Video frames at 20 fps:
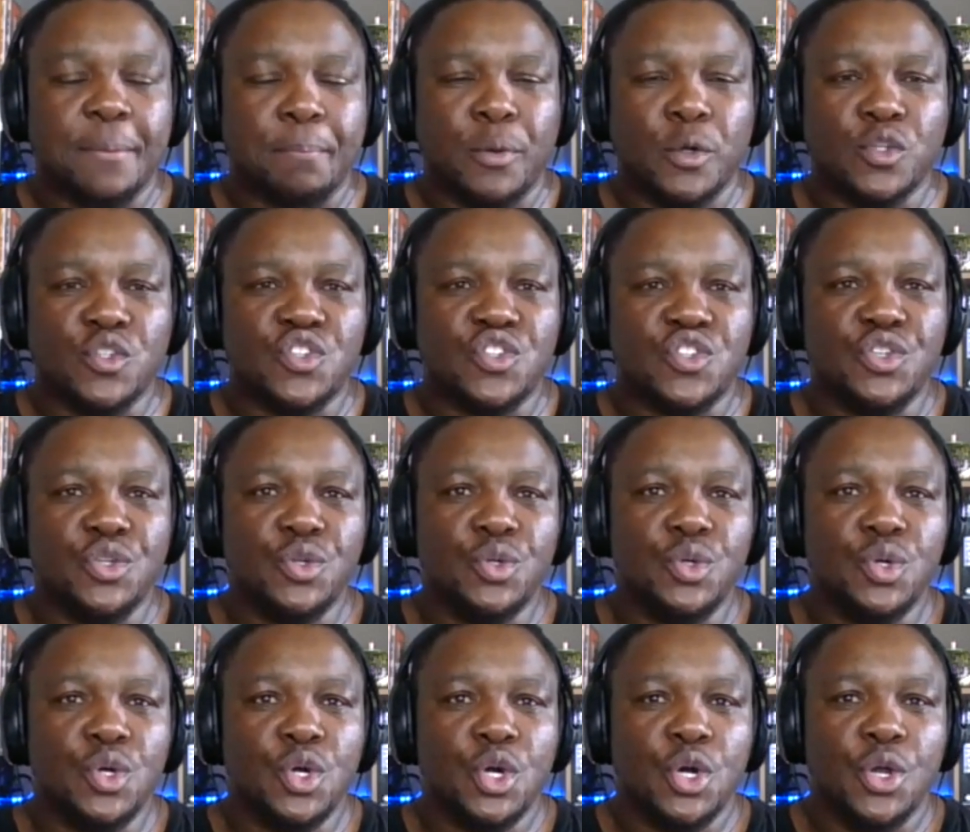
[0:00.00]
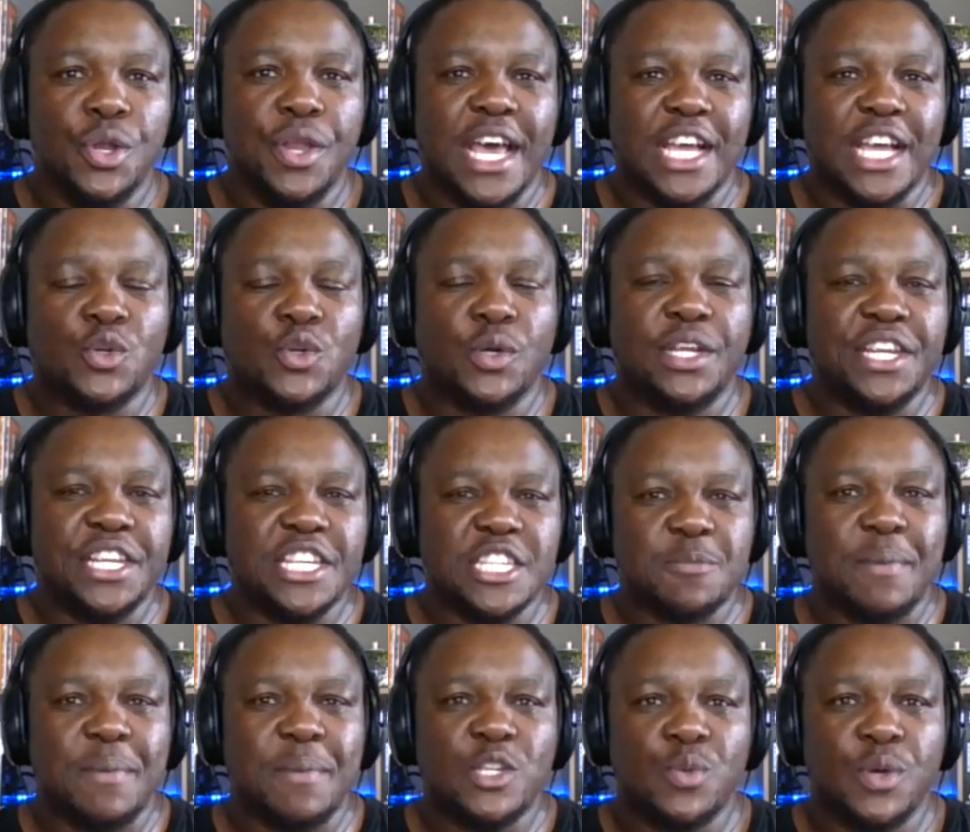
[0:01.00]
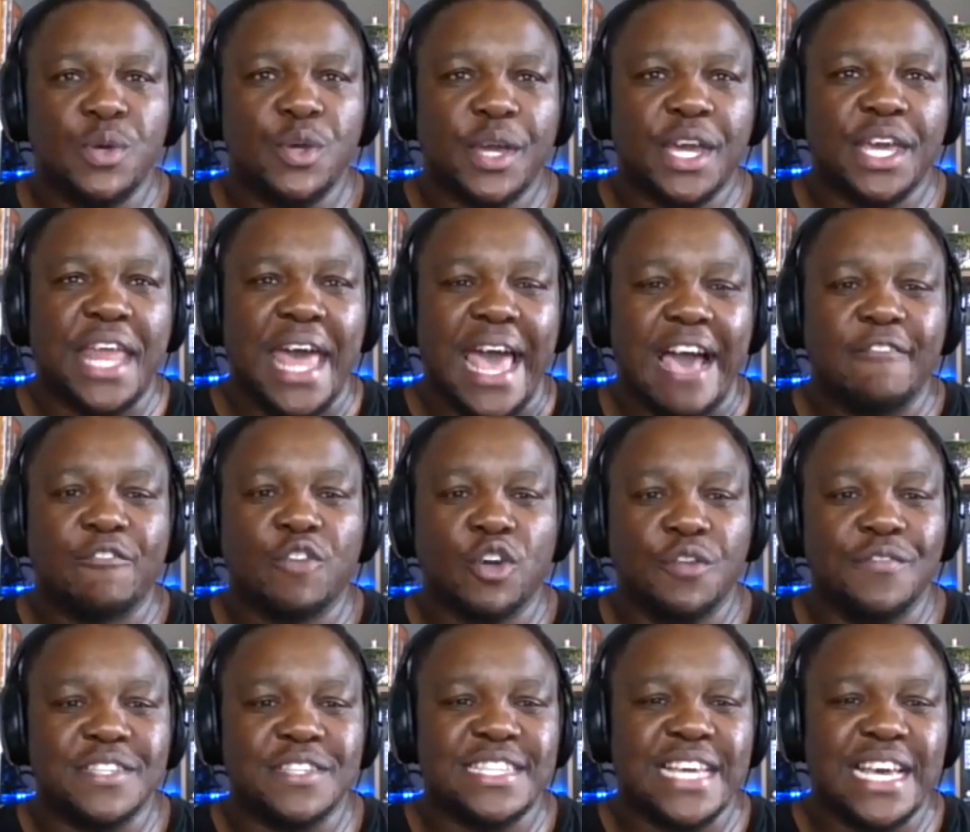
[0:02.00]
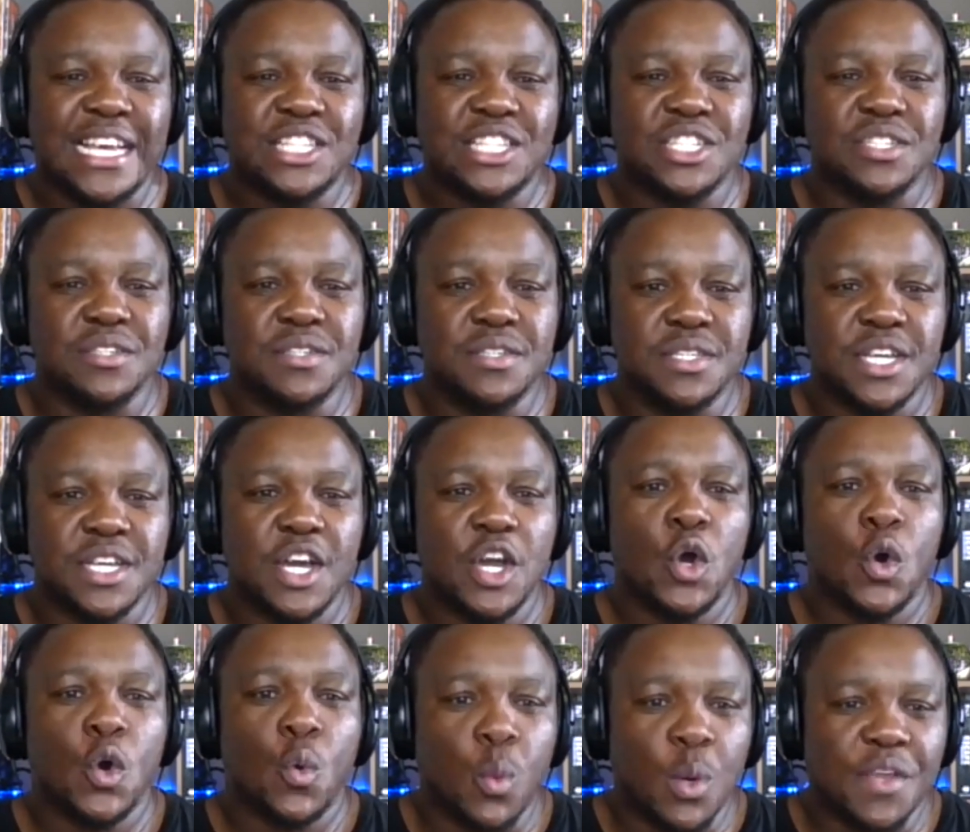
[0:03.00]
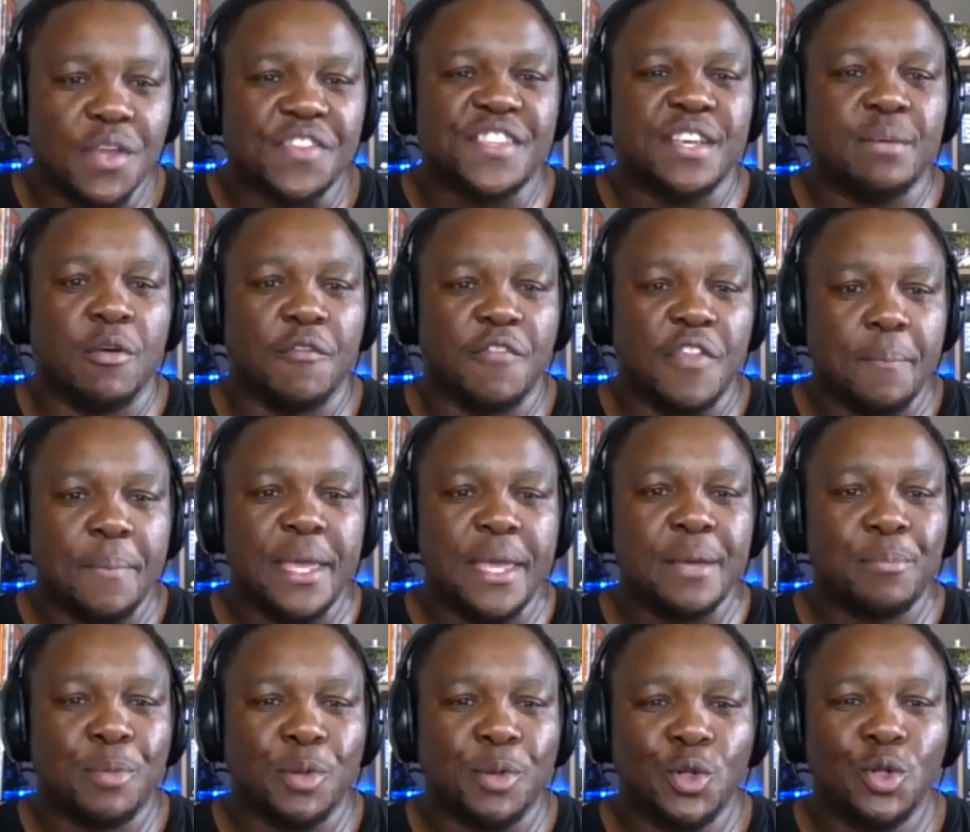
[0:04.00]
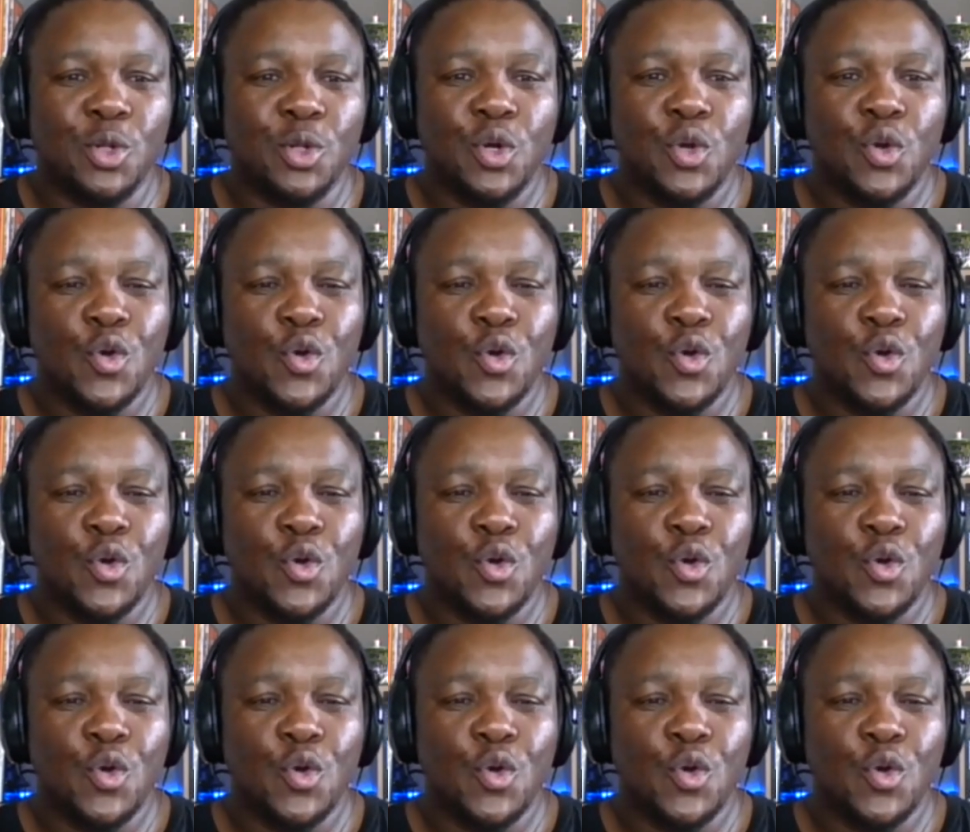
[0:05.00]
puts you naturally in a space where you can have conversations with some of the people